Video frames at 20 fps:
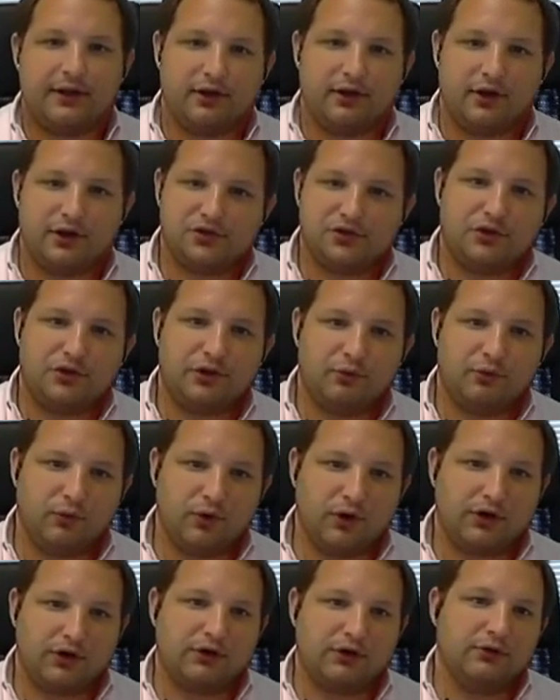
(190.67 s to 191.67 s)
and also your
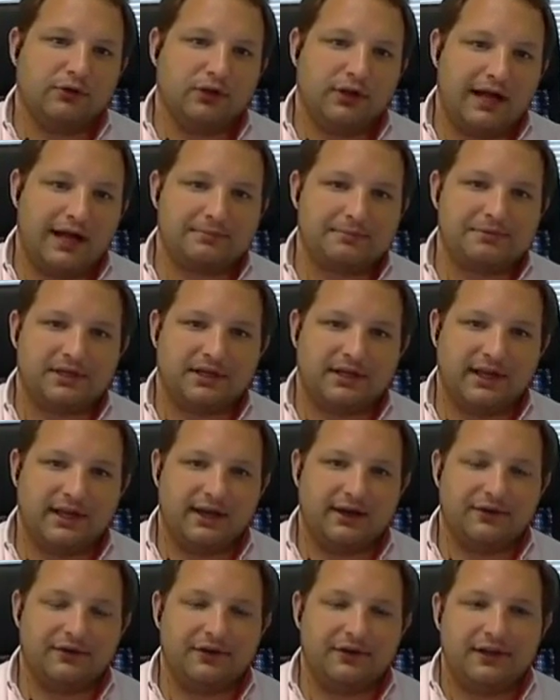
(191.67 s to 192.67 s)
work Google Apps
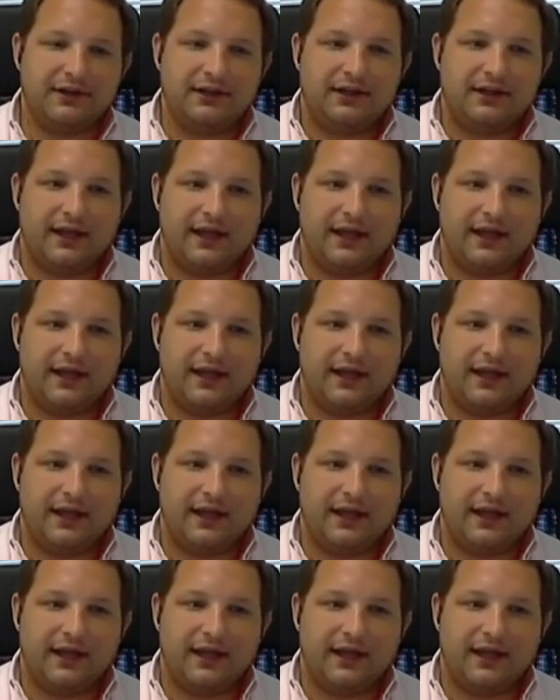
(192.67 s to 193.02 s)
account,